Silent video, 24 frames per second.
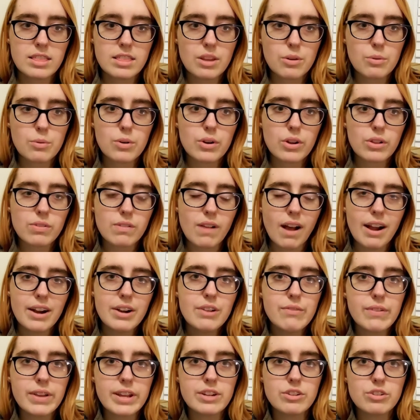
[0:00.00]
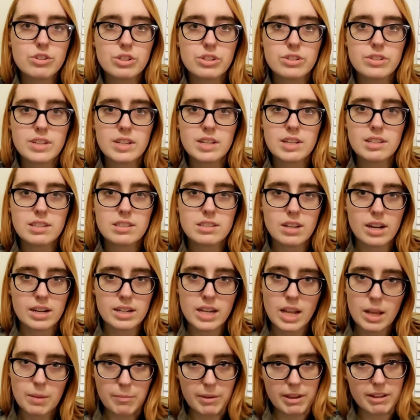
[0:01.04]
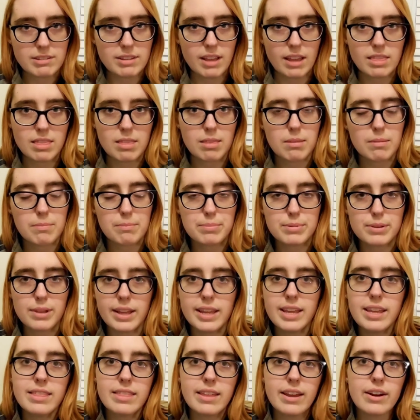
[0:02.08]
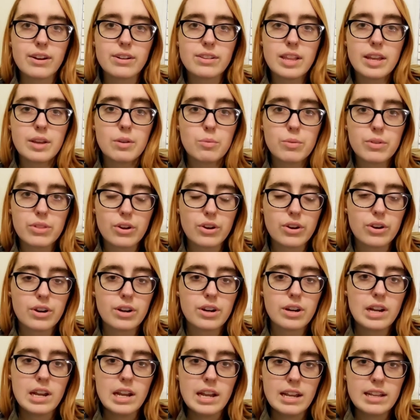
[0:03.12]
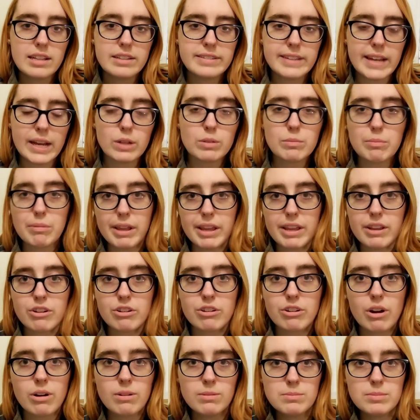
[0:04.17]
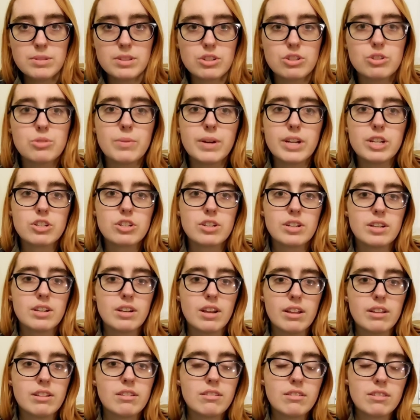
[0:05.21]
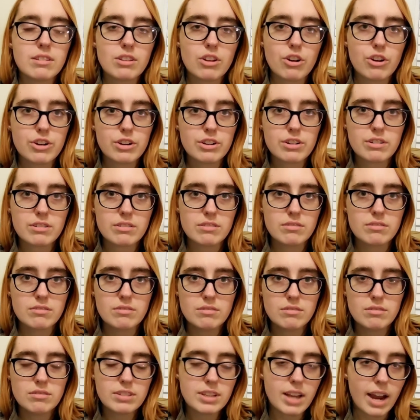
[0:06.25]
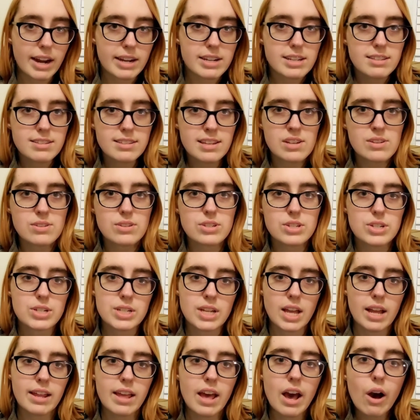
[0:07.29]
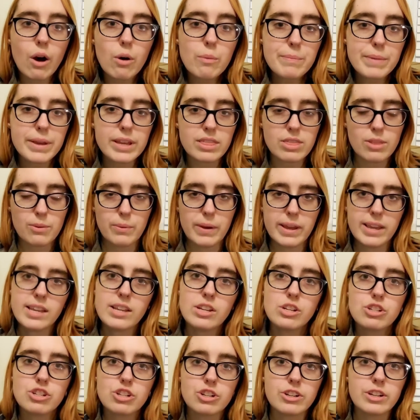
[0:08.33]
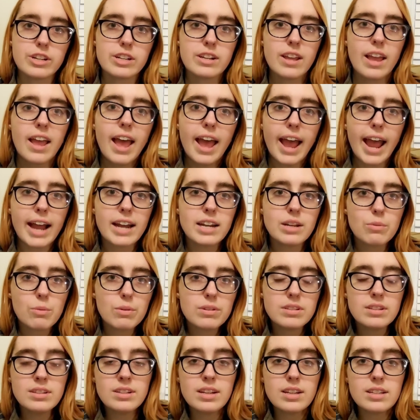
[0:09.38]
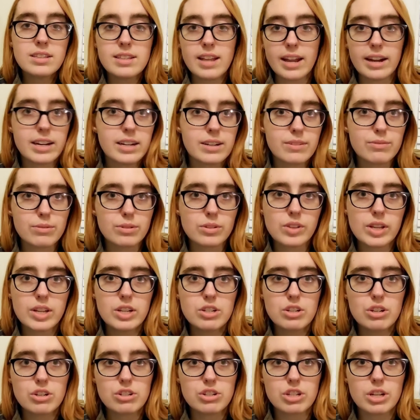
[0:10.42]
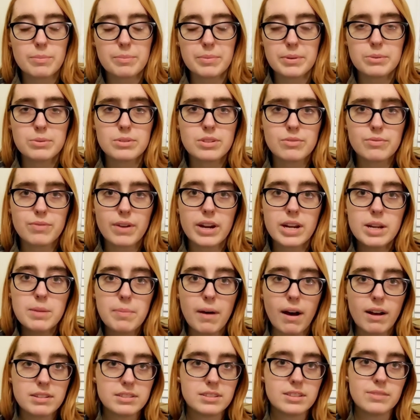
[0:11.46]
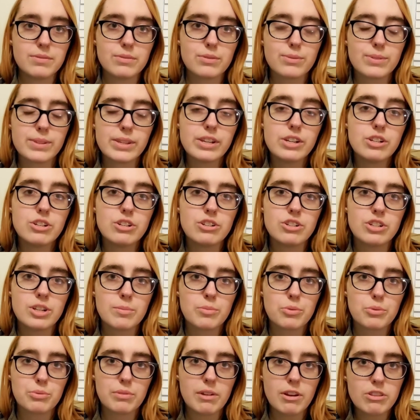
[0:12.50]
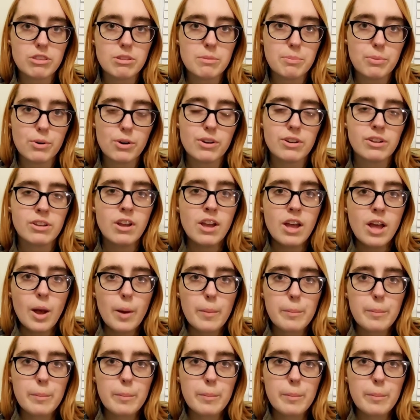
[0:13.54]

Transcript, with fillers: there were a lot of interesting dynamics at play there, like with her downplaying her home situation and her guidance counselor not helping the way he should. And it wasn't a negative relationship, it was a very positive relationship throughout the book.